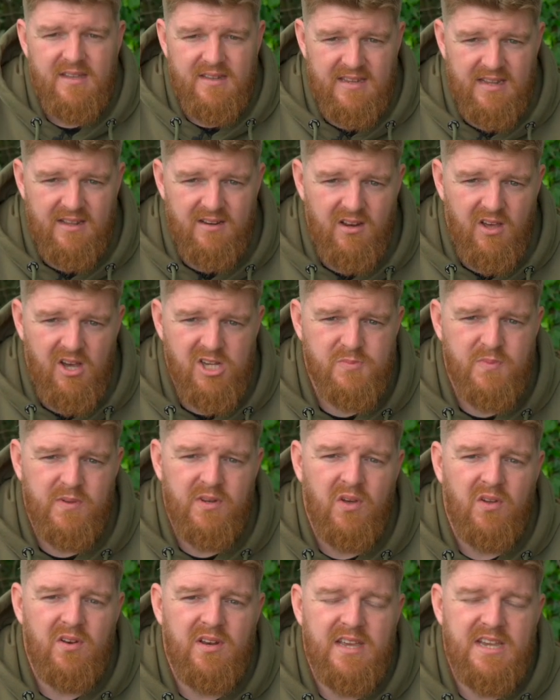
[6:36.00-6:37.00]
Now last but
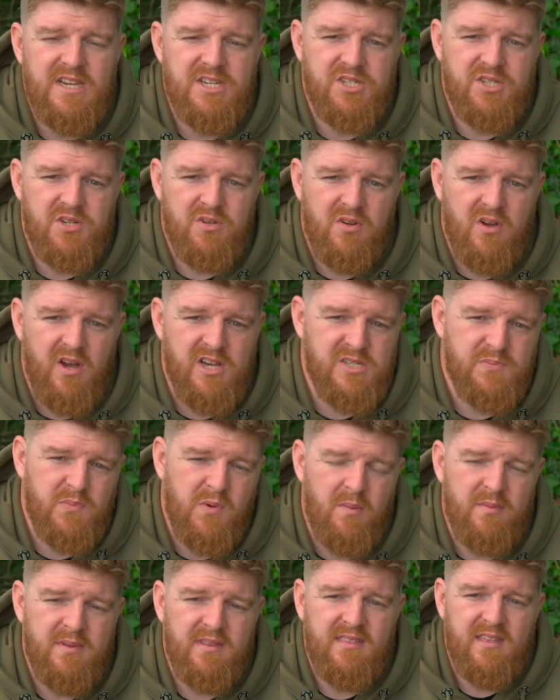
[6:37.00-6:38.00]
not least, you guys are
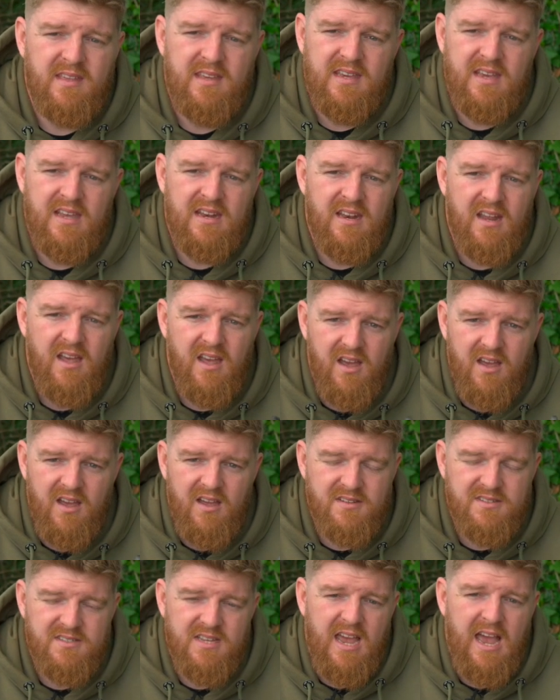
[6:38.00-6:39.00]
probably thinking,
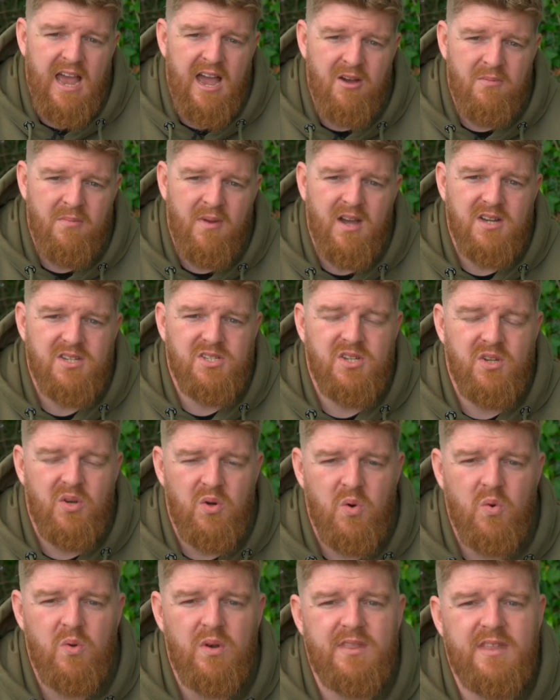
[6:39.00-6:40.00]
so how much do
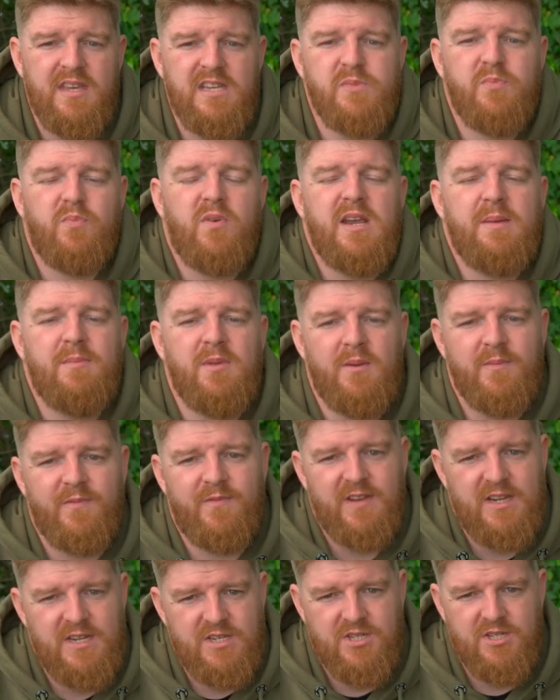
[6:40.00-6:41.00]
all of these premium
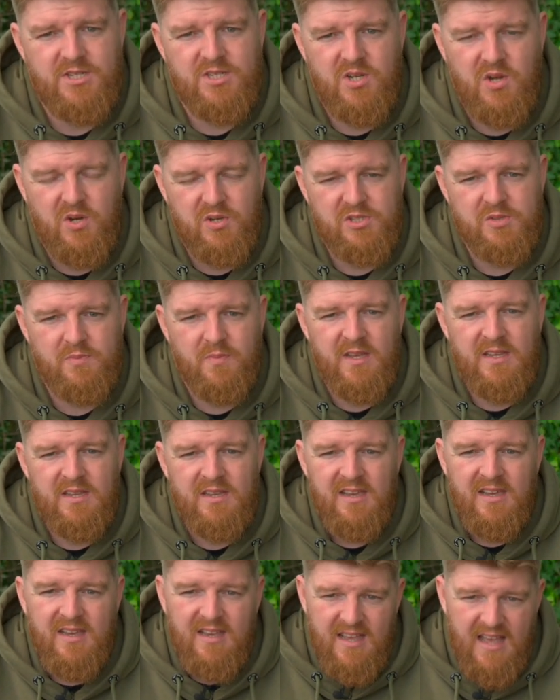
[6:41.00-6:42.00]
features cost me?
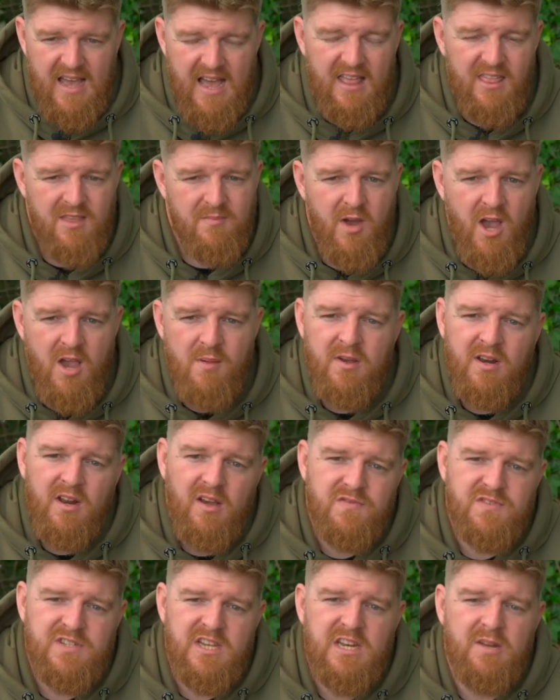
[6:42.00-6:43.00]
At the moment,
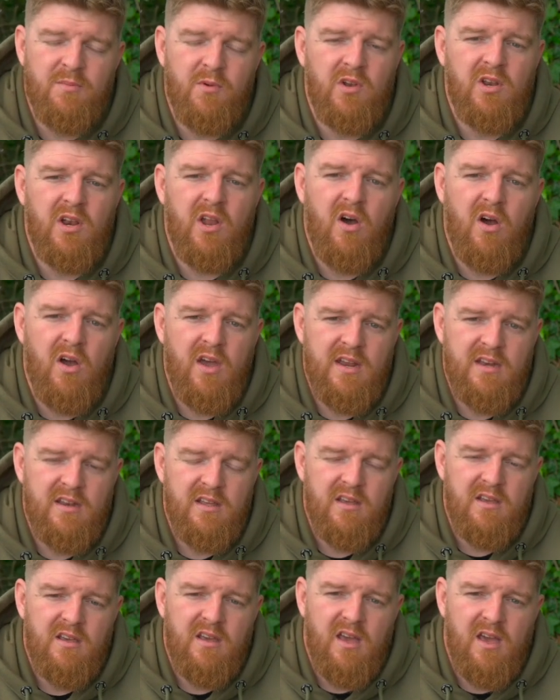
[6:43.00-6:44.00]
I've seen them online,
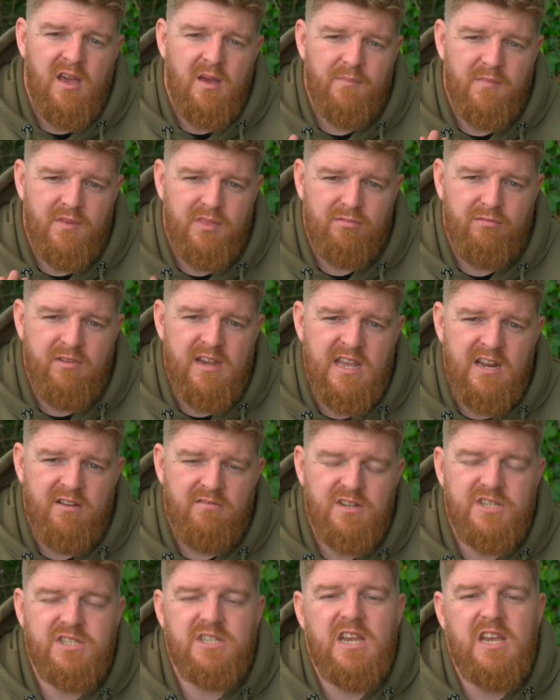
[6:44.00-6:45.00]
um, three in a
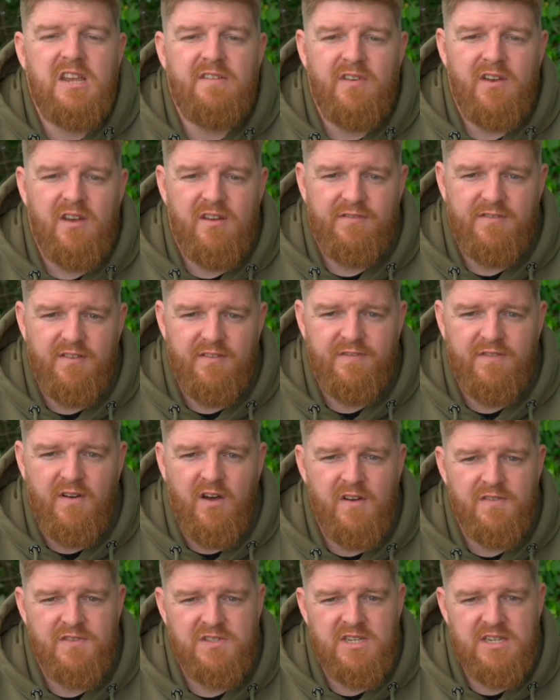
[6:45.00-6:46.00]
receiver for
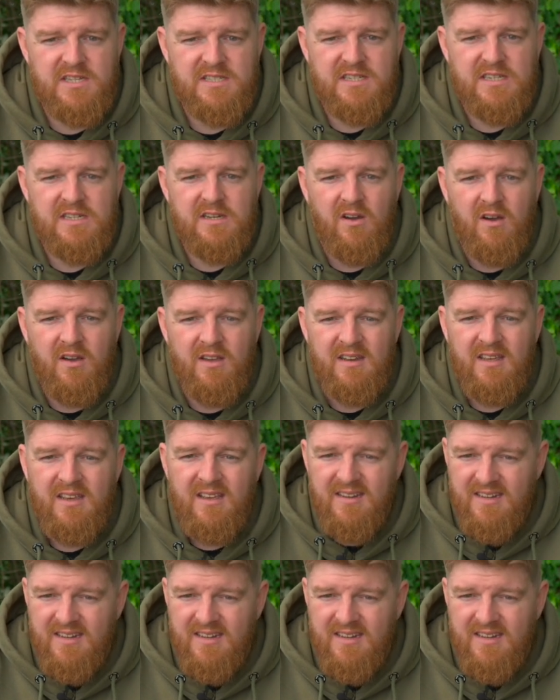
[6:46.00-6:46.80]
569.